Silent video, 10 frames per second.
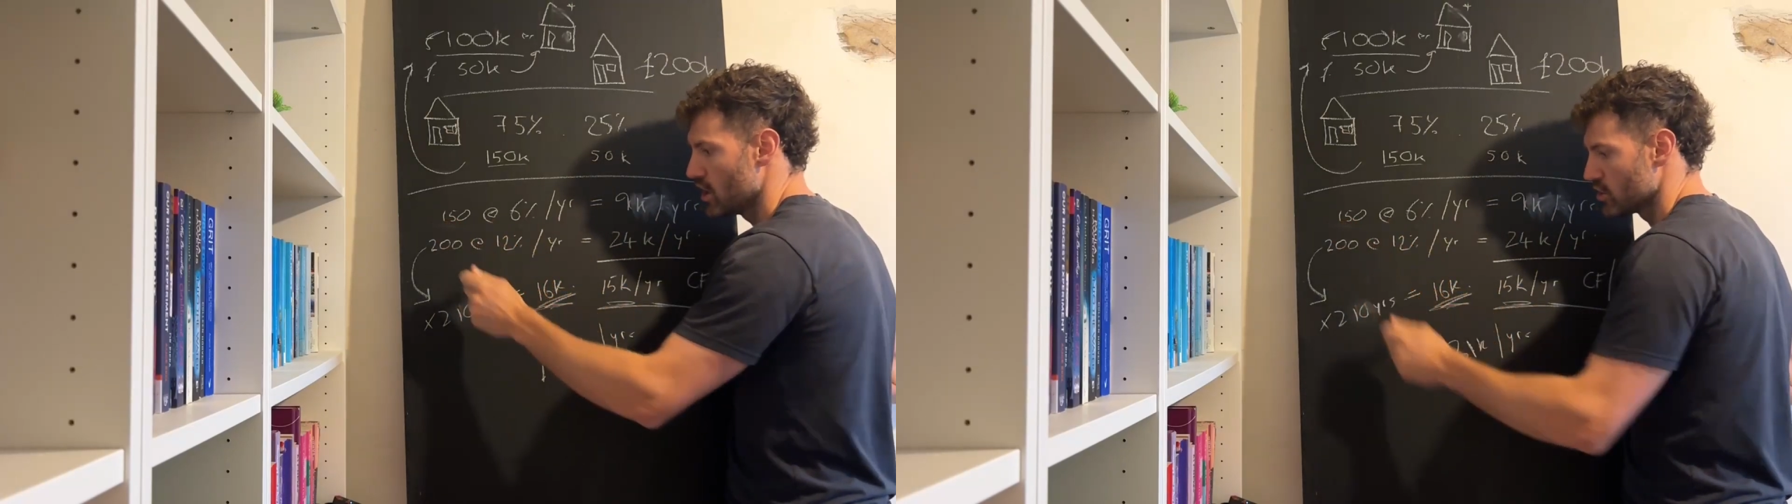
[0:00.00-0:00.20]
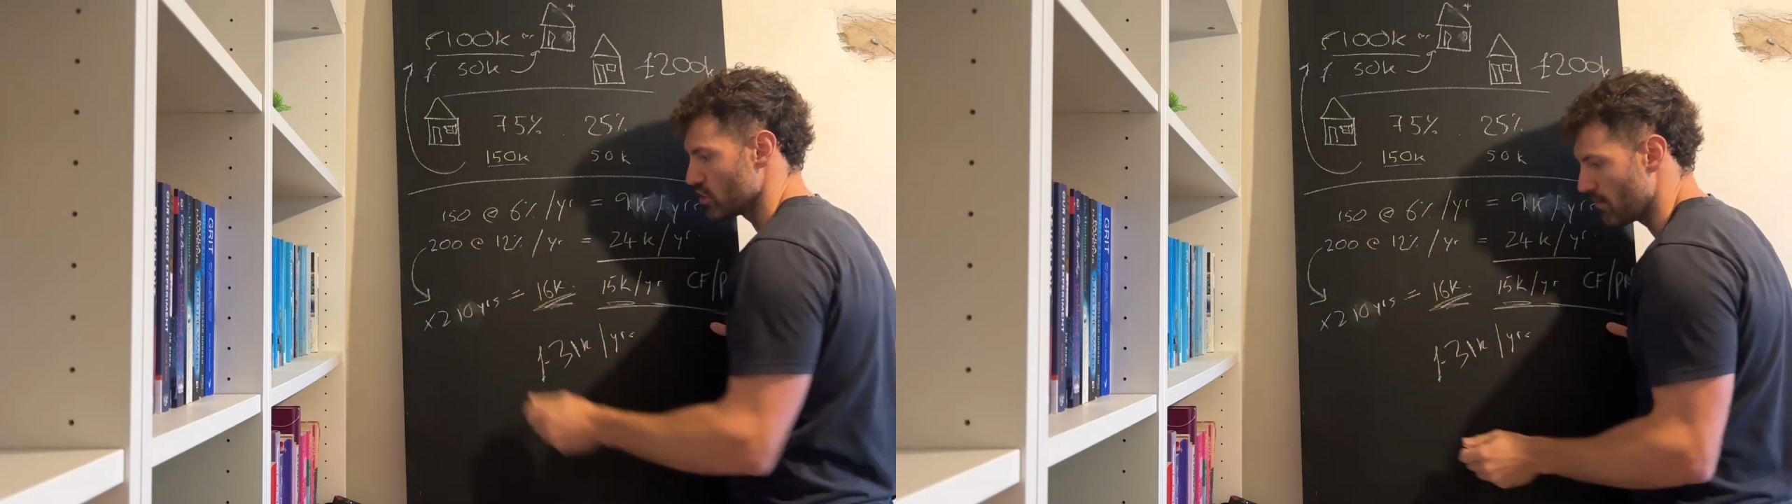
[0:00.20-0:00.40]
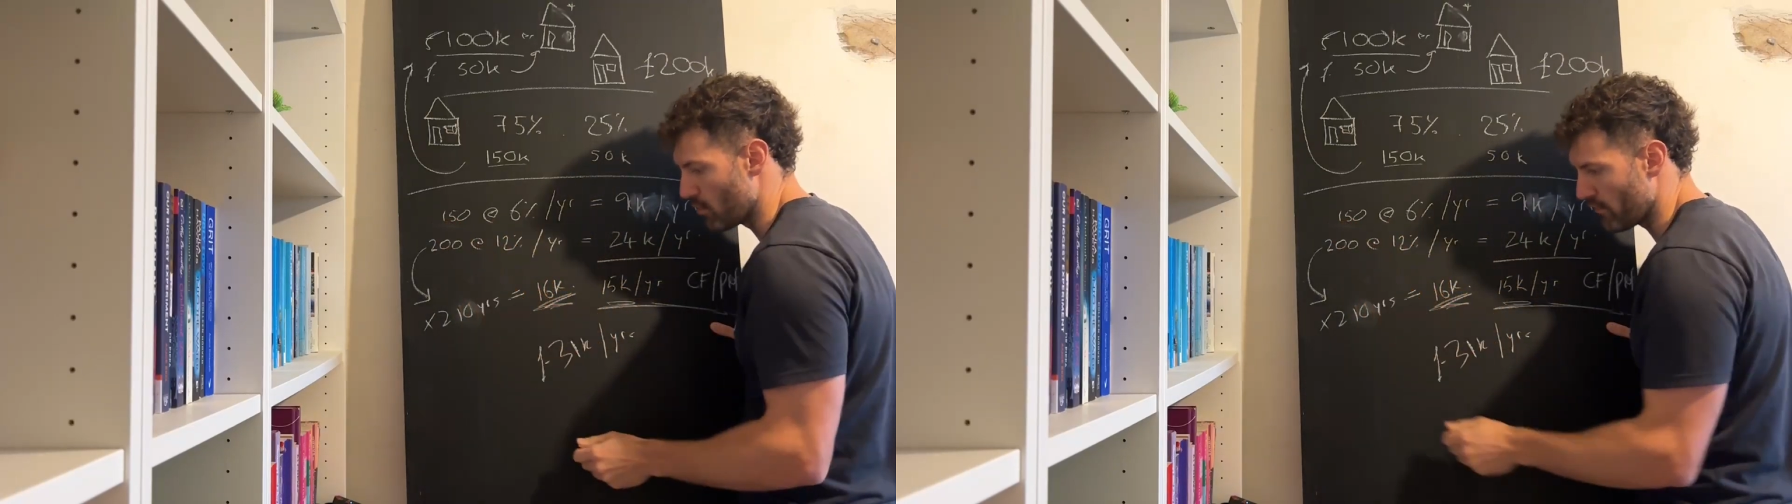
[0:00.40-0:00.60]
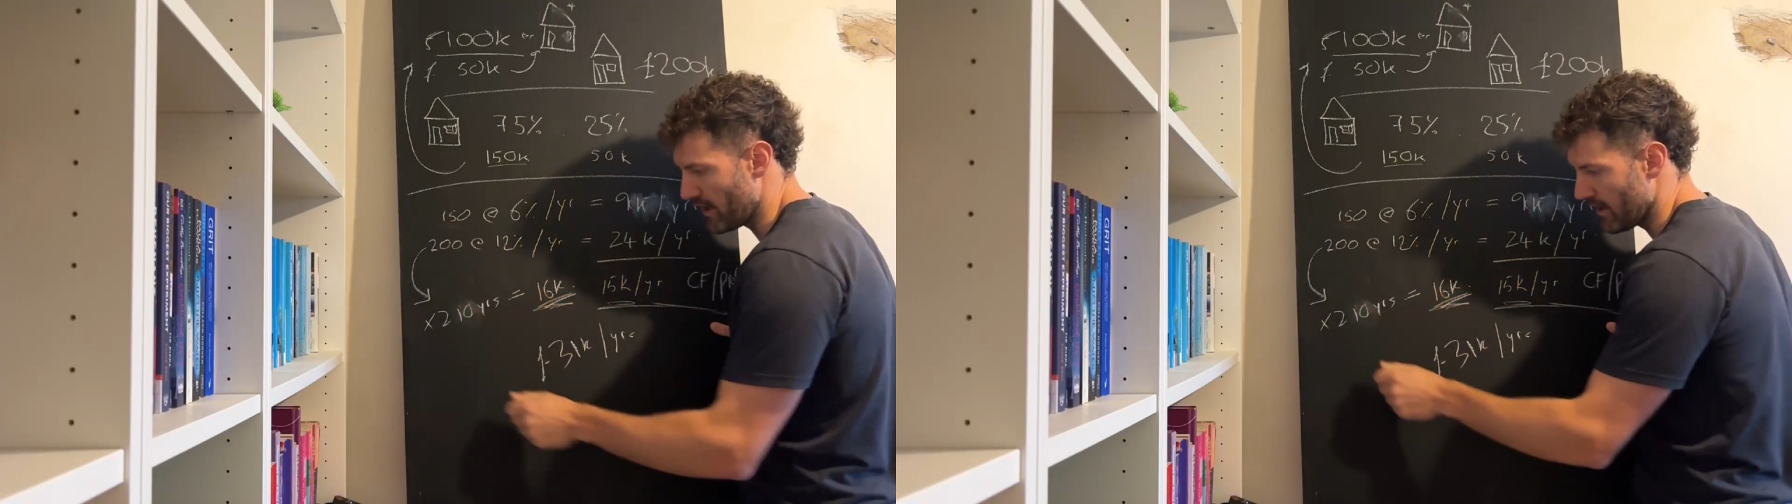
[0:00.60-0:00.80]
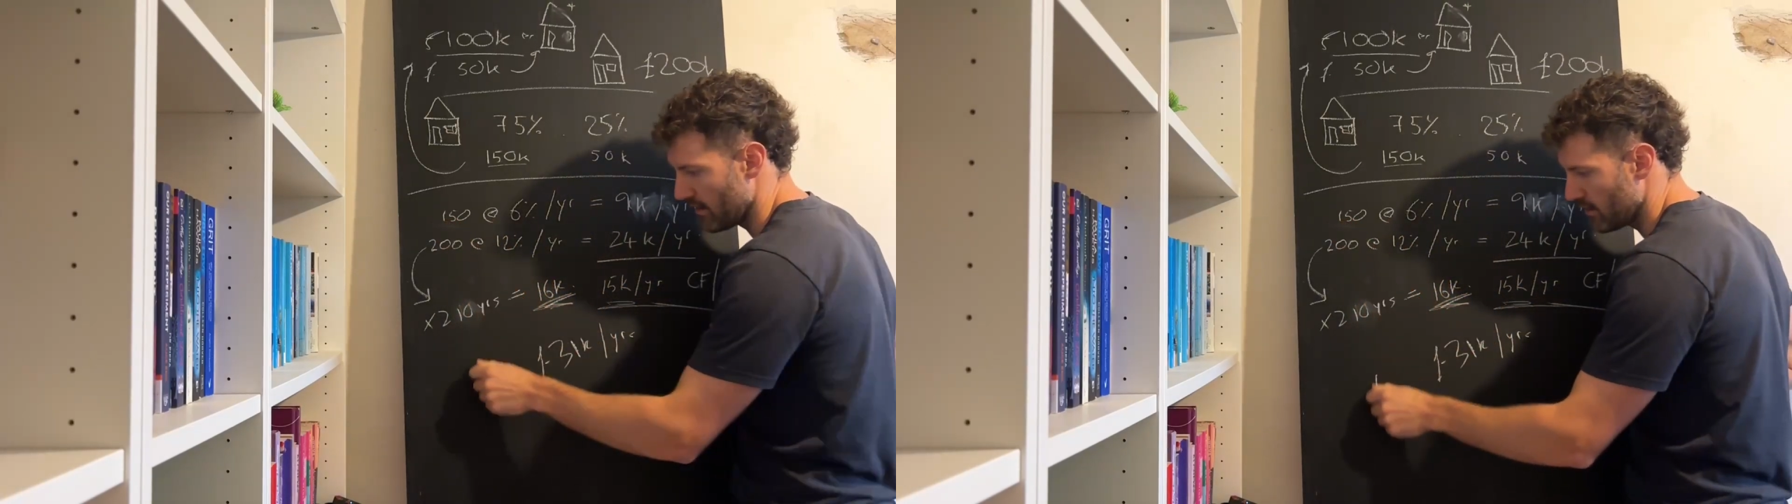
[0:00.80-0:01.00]
So you're
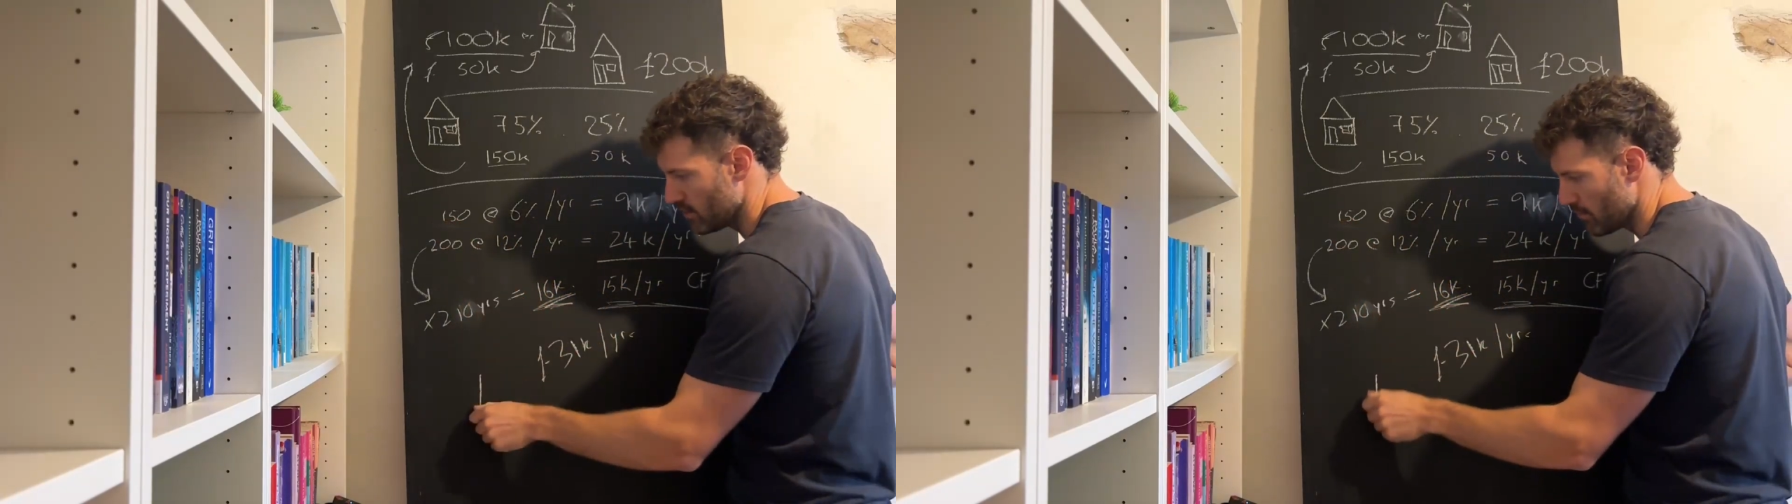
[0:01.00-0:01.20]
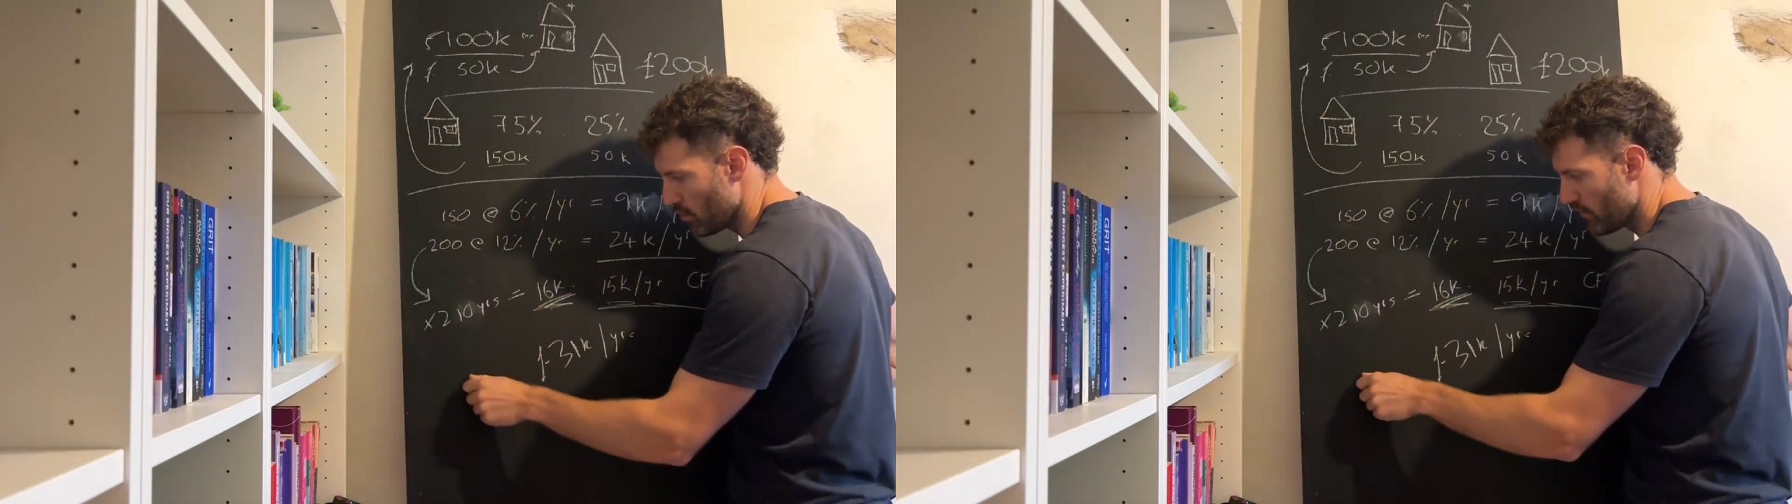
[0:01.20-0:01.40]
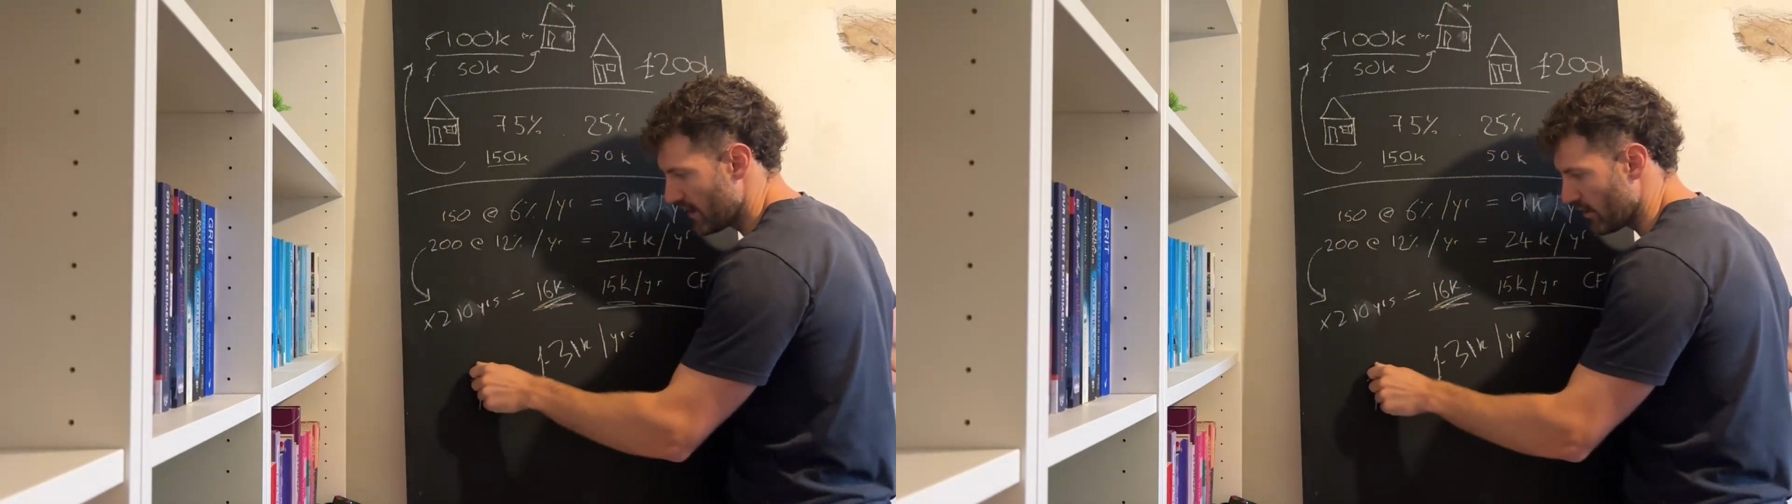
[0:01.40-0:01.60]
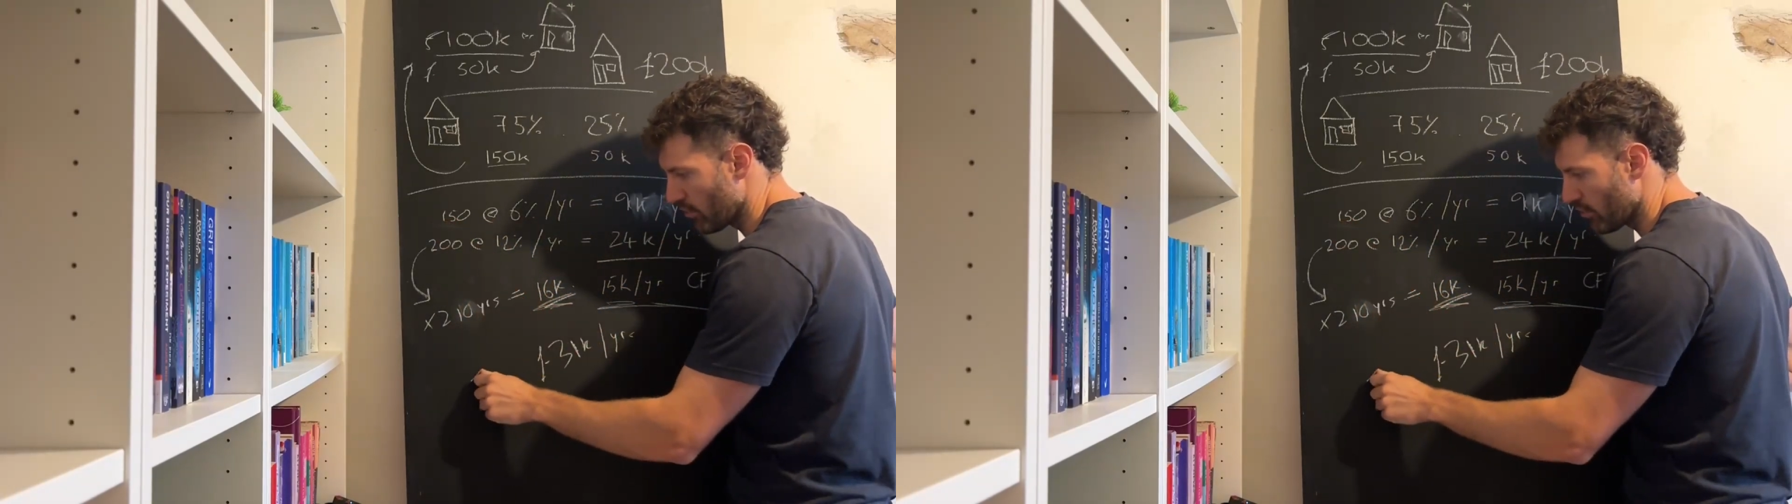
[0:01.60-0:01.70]
moving in